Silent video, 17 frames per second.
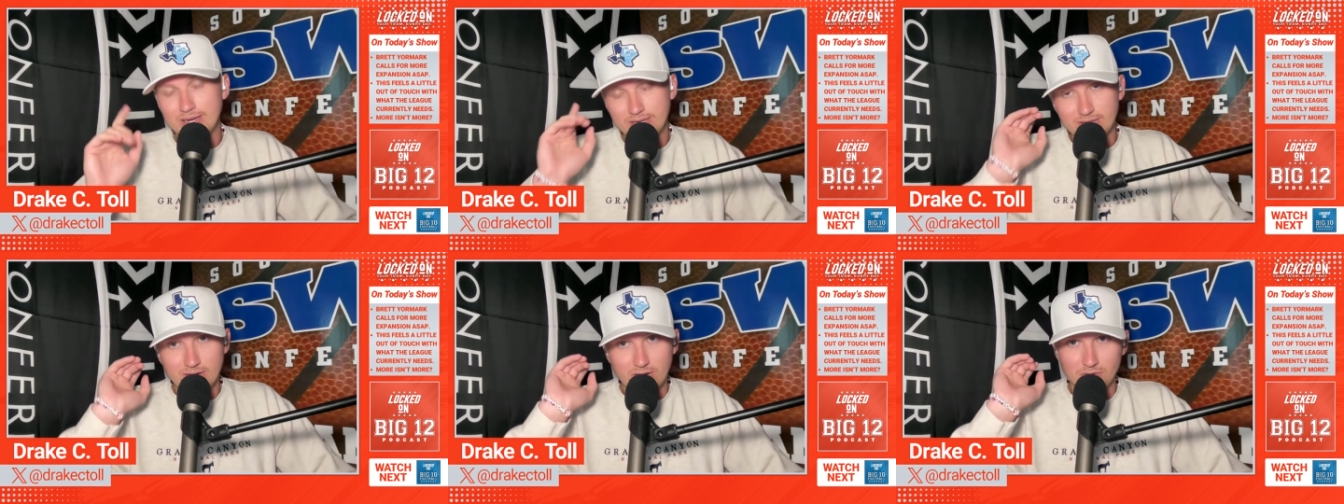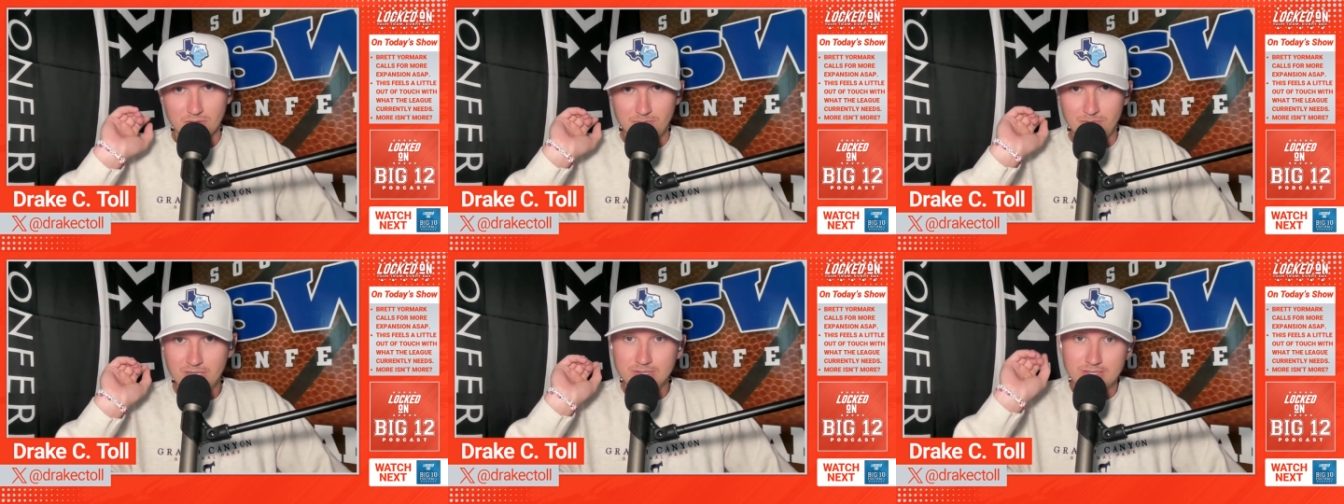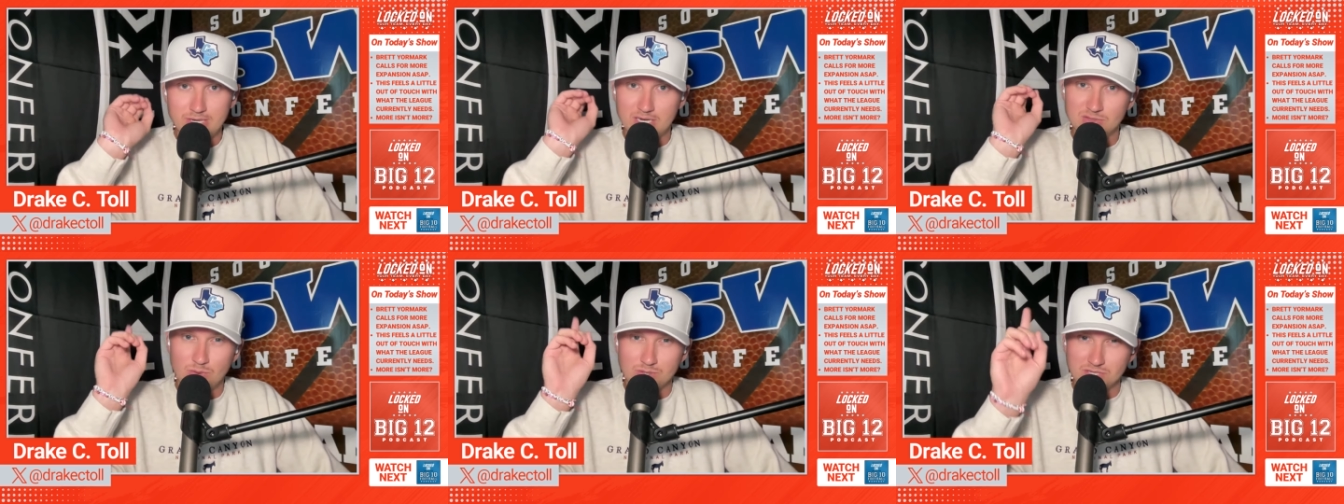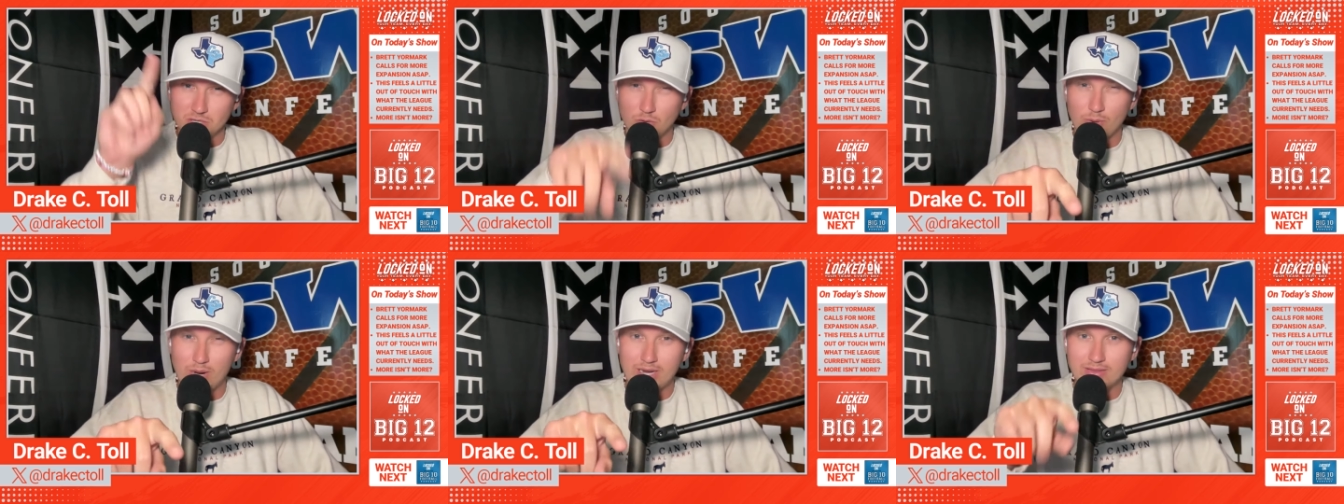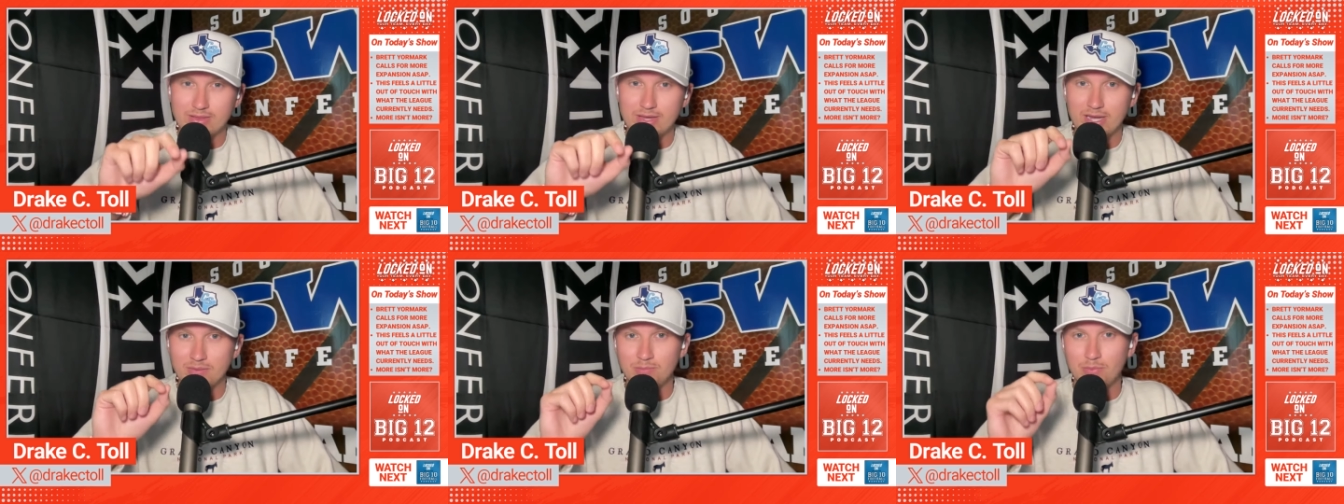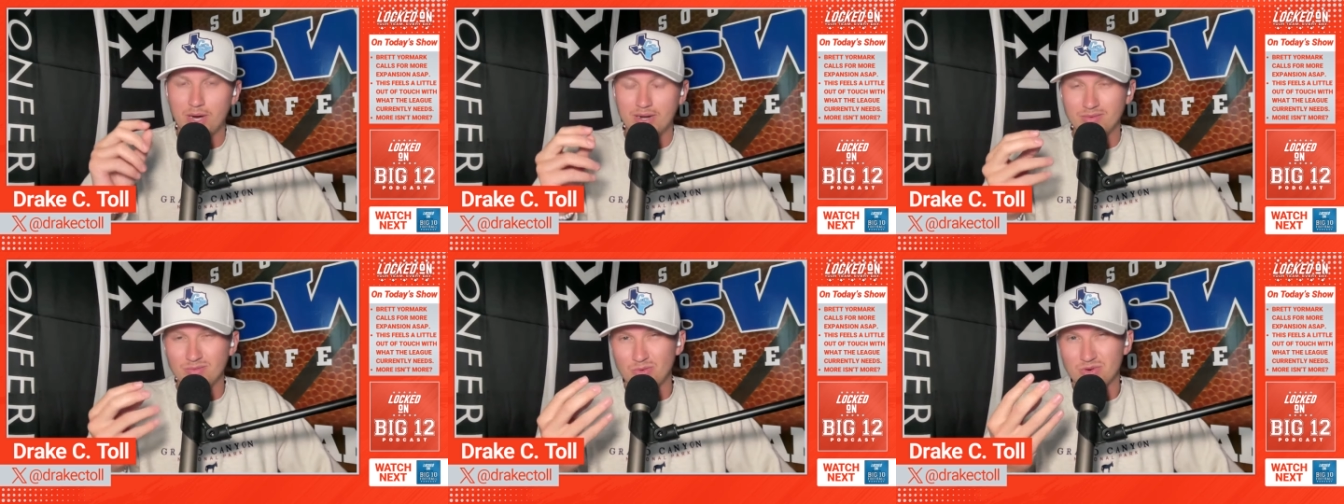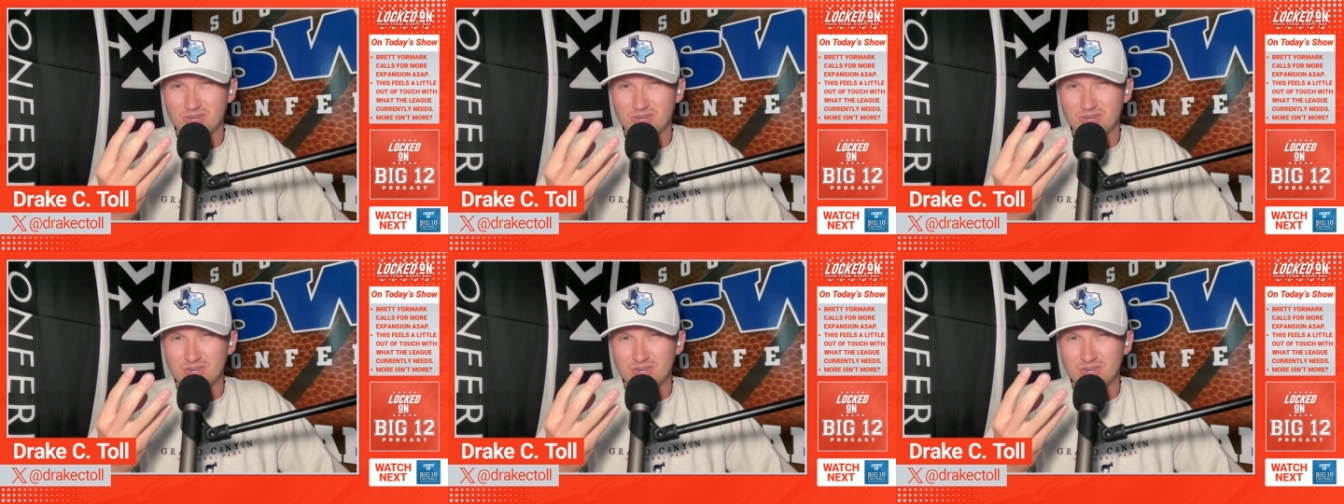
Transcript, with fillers: you know, the BCS wasn't a great thing, but